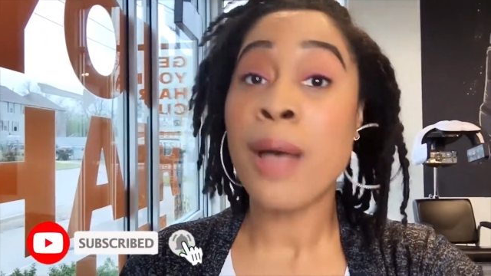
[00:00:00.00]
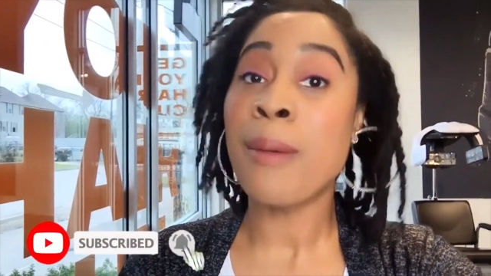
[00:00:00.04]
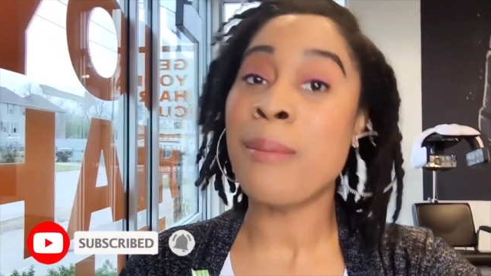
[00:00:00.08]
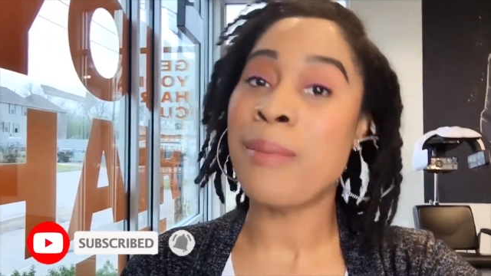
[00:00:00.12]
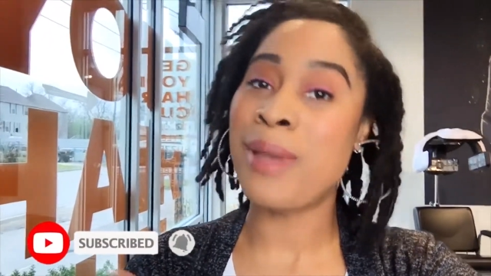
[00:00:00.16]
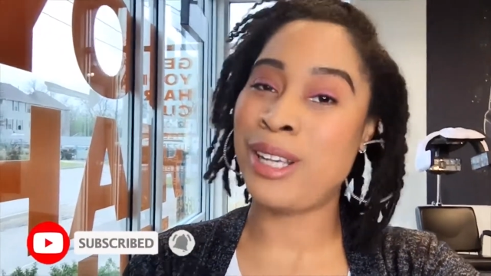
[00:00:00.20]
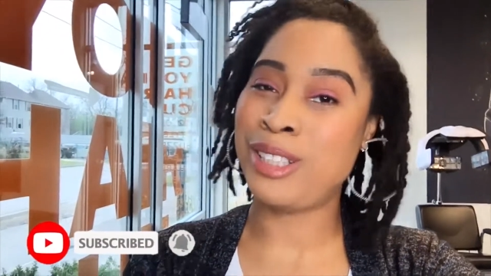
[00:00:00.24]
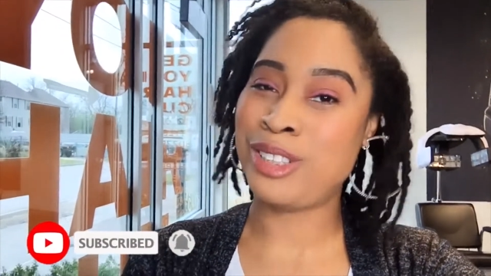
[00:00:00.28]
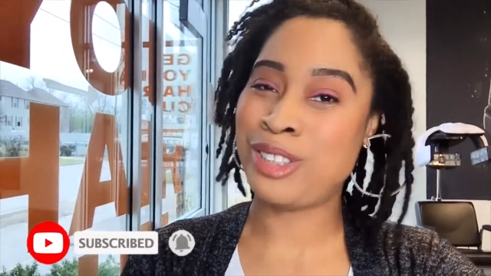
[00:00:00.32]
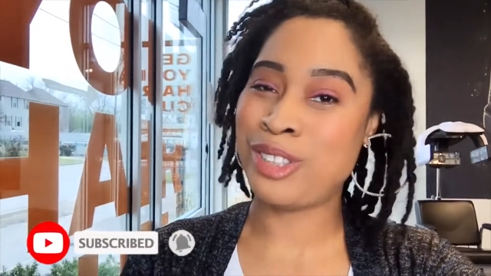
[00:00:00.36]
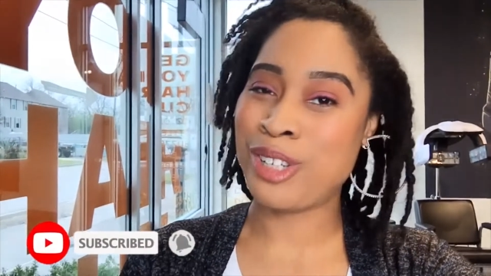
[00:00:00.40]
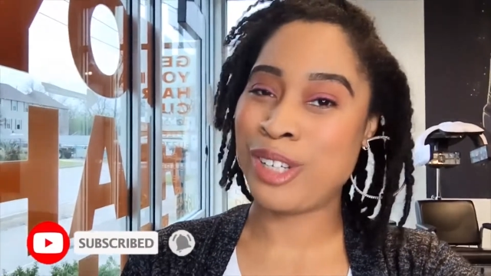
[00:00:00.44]

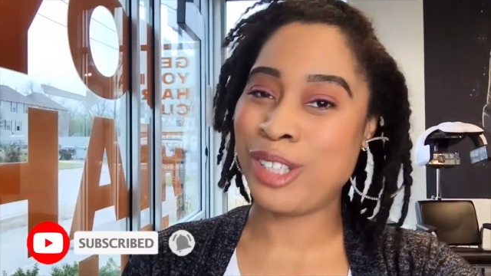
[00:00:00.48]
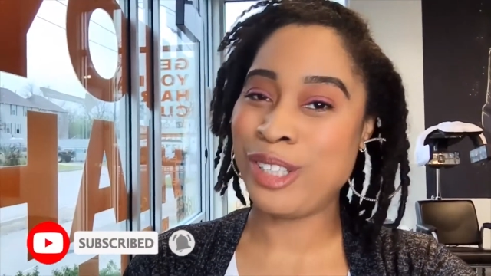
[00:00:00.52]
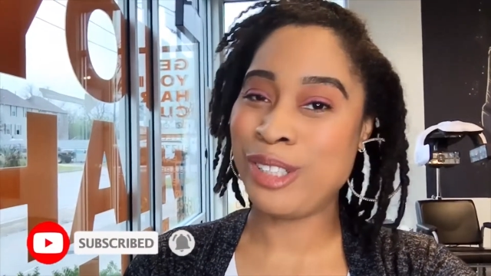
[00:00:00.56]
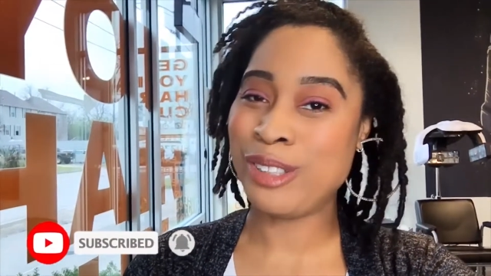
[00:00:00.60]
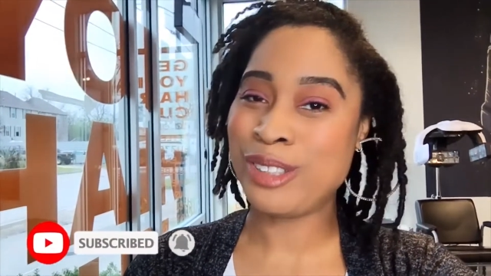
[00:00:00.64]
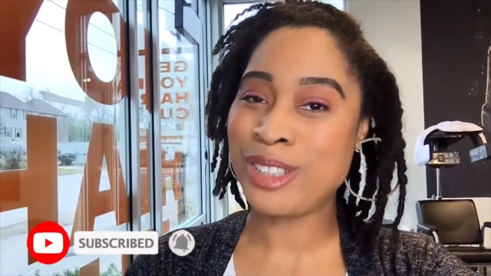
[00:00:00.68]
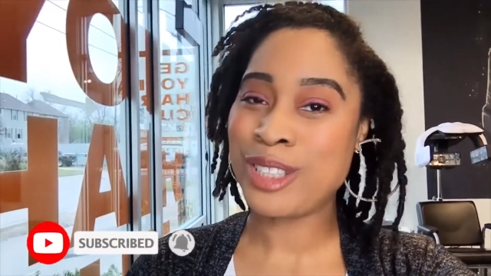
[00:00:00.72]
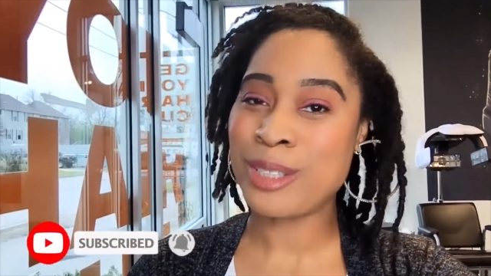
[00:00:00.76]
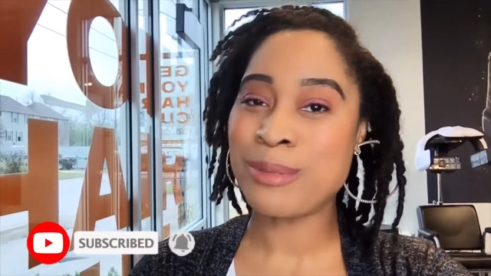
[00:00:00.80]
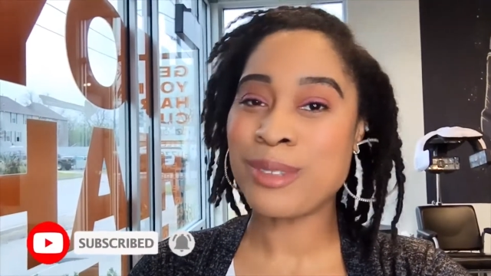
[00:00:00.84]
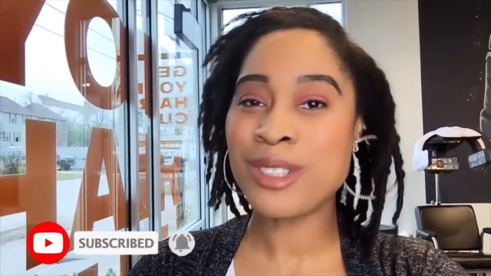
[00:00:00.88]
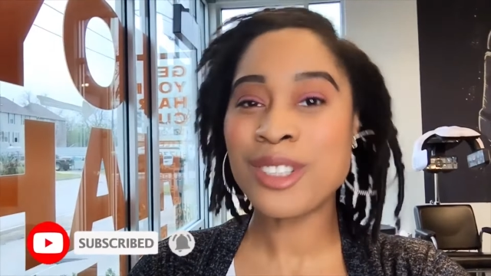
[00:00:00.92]
make sure you
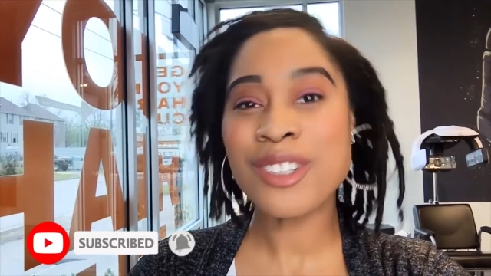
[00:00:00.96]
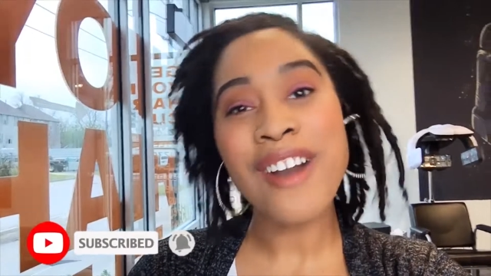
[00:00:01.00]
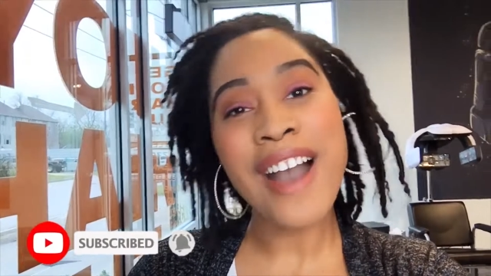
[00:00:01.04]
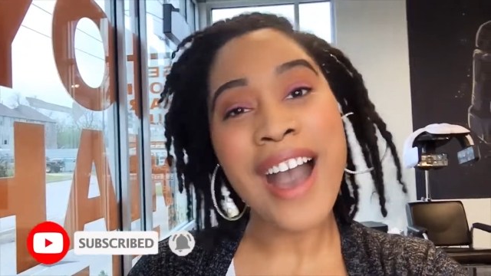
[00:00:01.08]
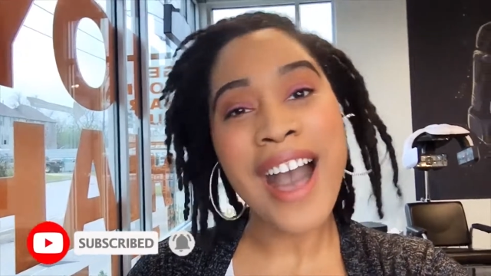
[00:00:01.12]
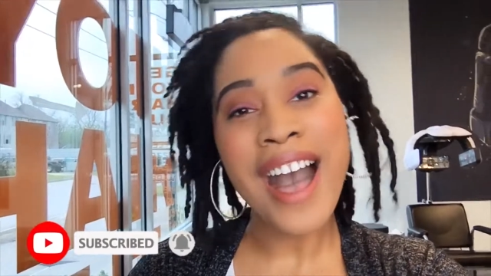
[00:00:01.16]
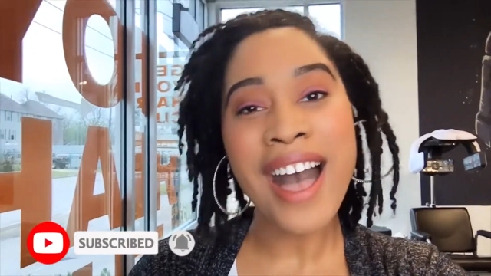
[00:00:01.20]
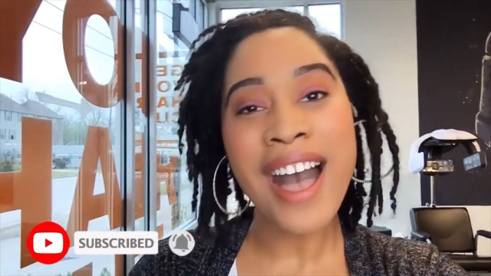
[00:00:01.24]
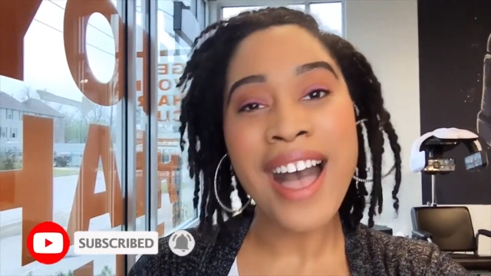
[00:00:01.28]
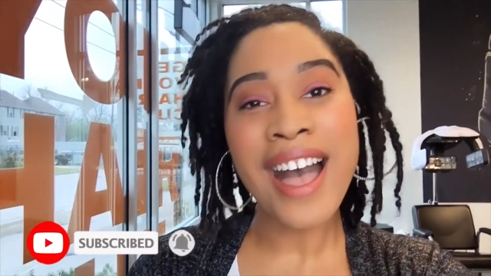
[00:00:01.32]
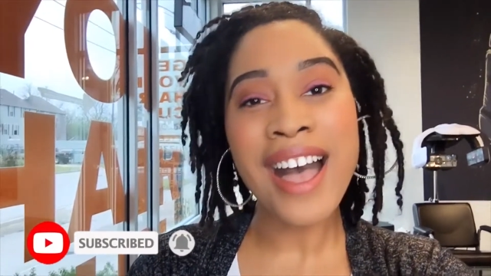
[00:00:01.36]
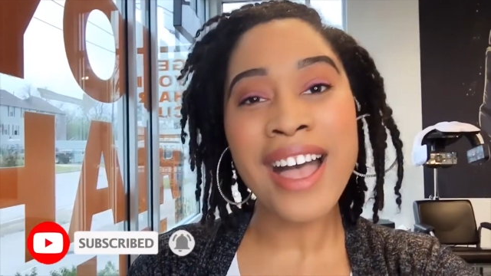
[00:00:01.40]

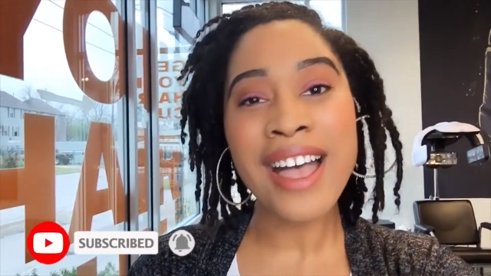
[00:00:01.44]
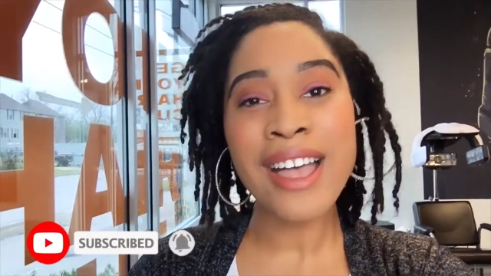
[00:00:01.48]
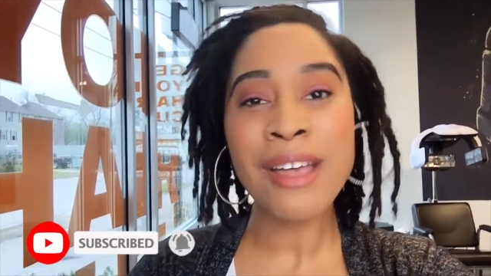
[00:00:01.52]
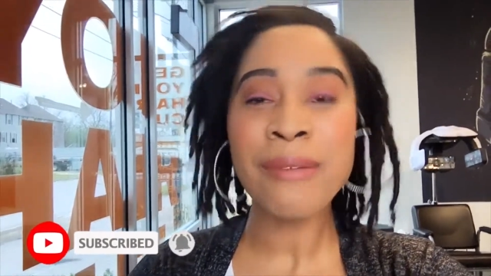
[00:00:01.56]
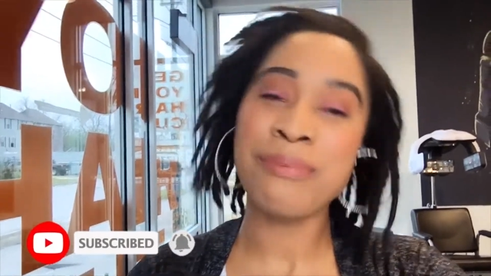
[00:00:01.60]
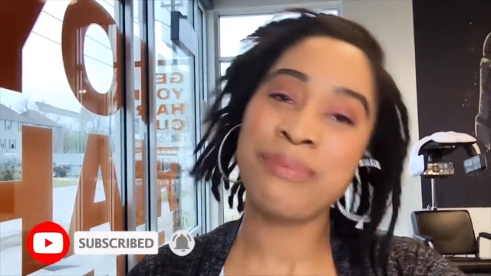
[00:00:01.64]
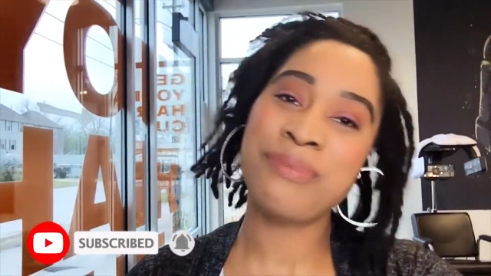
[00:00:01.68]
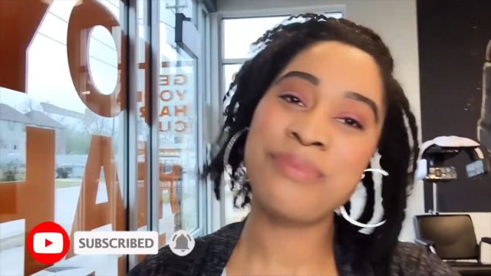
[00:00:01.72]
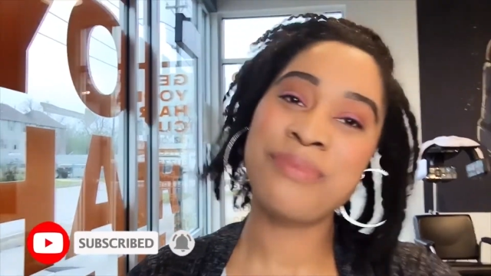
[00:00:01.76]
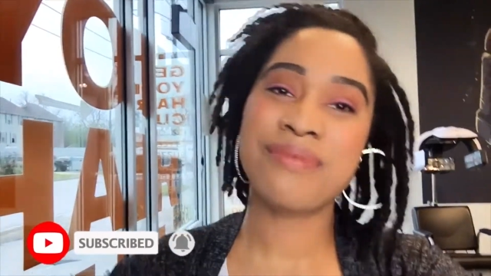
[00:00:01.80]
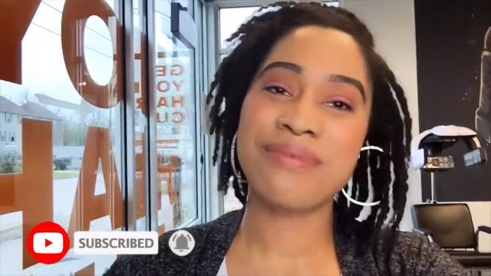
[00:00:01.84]
subscribe